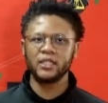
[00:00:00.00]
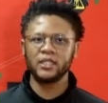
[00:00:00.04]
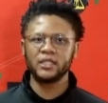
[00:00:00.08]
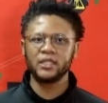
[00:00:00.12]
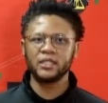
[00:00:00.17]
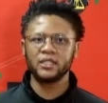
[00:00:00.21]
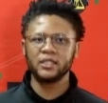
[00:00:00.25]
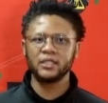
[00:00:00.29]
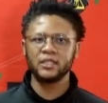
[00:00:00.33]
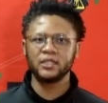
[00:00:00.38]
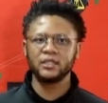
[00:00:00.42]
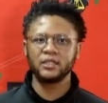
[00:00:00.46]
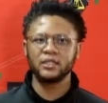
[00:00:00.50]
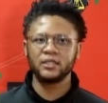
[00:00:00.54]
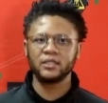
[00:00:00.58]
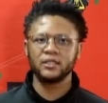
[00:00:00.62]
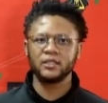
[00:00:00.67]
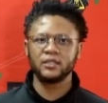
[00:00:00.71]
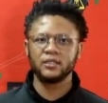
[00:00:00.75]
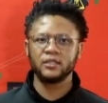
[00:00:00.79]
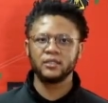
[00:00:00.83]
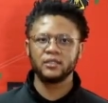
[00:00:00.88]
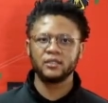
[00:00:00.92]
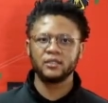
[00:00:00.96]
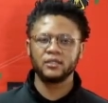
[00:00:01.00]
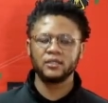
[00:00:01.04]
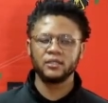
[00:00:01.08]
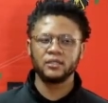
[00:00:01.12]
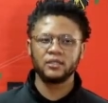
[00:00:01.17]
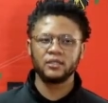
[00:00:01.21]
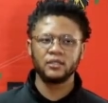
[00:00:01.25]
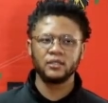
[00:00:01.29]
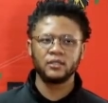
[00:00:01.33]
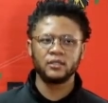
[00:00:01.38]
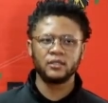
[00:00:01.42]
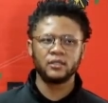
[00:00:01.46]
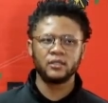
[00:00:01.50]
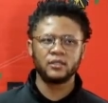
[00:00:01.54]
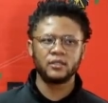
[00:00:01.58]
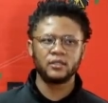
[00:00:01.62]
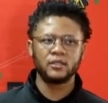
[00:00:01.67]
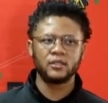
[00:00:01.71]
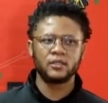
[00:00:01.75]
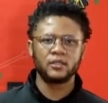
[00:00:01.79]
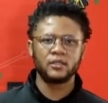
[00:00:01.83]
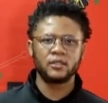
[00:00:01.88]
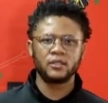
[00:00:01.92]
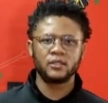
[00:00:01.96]

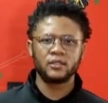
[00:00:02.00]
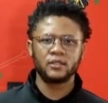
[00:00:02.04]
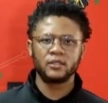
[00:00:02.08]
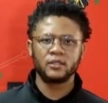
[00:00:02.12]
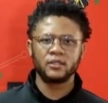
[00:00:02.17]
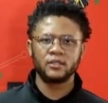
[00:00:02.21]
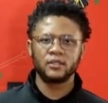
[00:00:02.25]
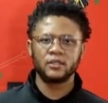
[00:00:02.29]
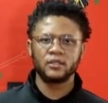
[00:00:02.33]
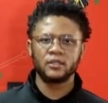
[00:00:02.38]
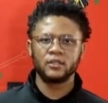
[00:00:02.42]
[no speech]